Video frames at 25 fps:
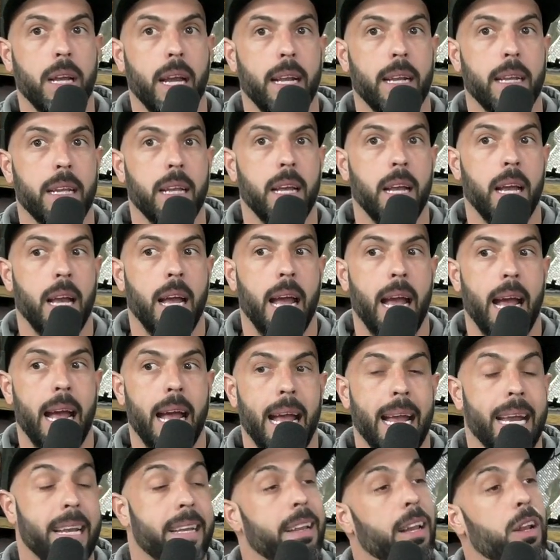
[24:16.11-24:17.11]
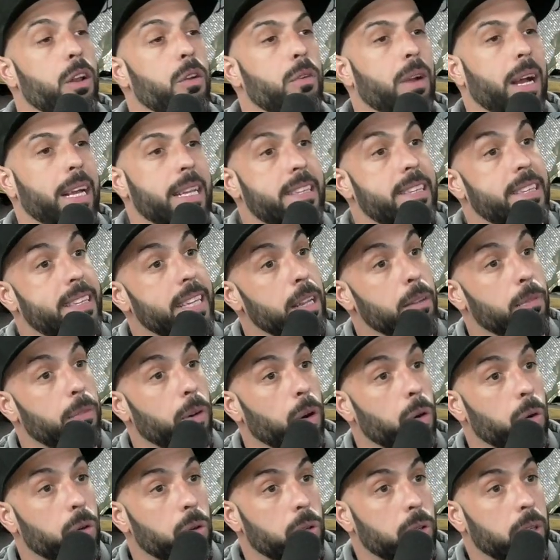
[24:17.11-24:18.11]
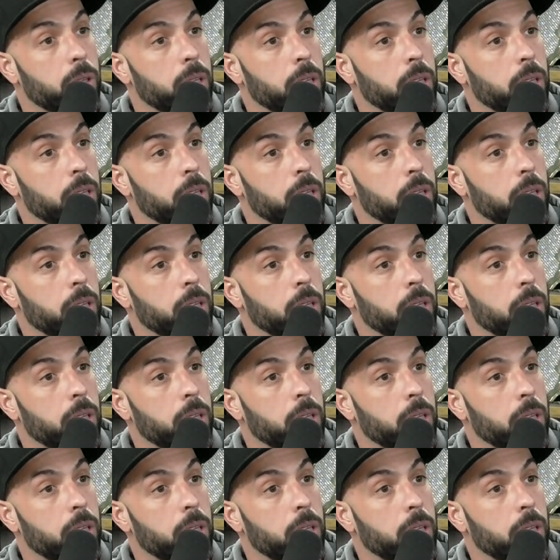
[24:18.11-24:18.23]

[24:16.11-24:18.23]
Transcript: and he did it right? Steve-O.